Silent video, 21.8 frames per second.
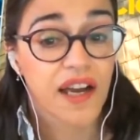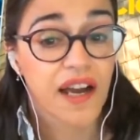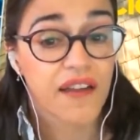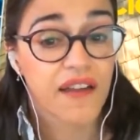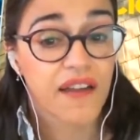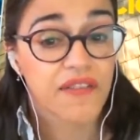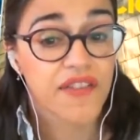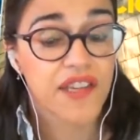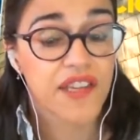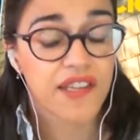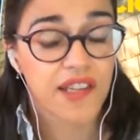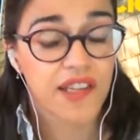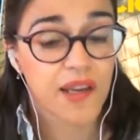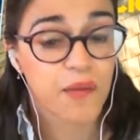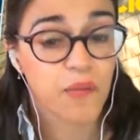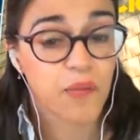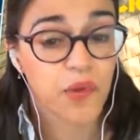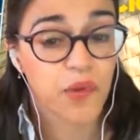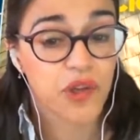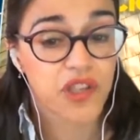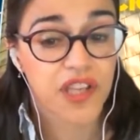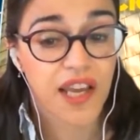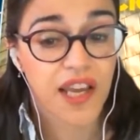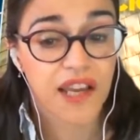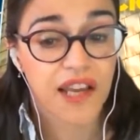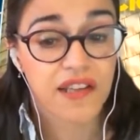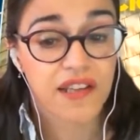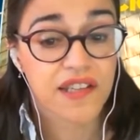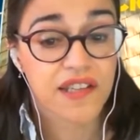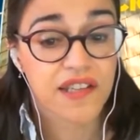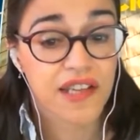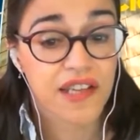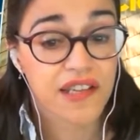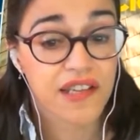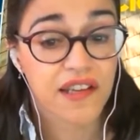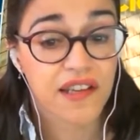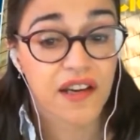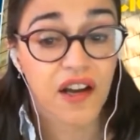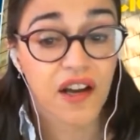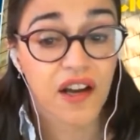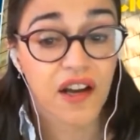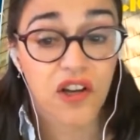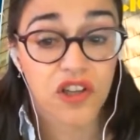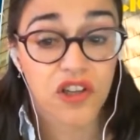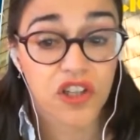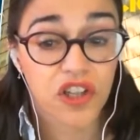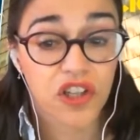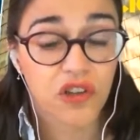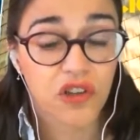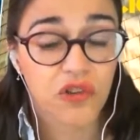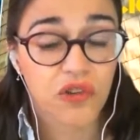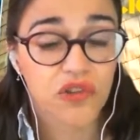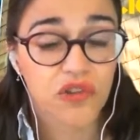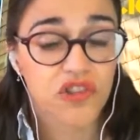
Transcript: And this input text is an article.